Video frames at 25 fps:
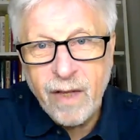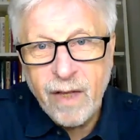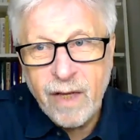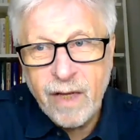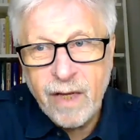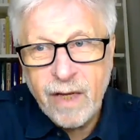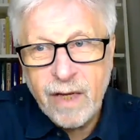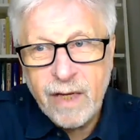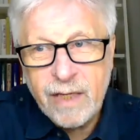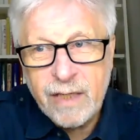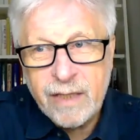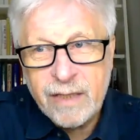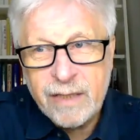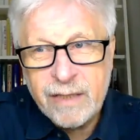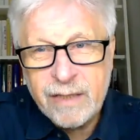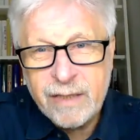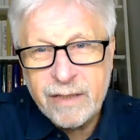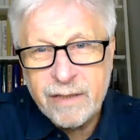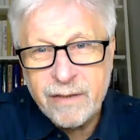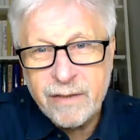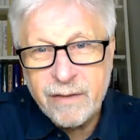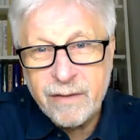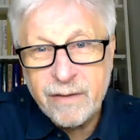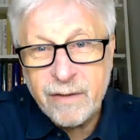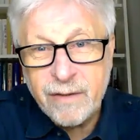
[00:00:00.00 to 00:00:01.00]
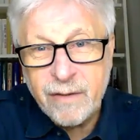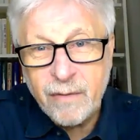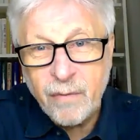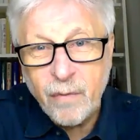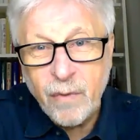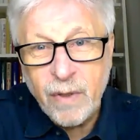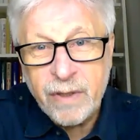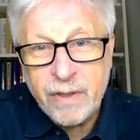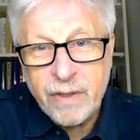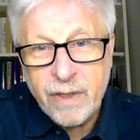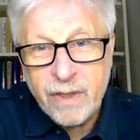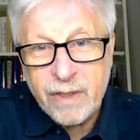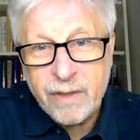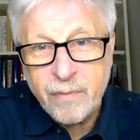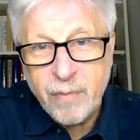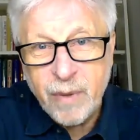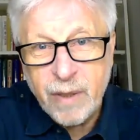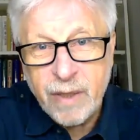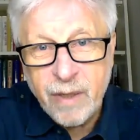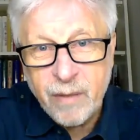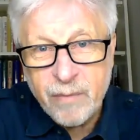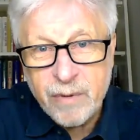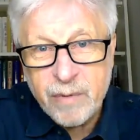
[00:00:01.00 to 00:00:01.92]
And when that becomes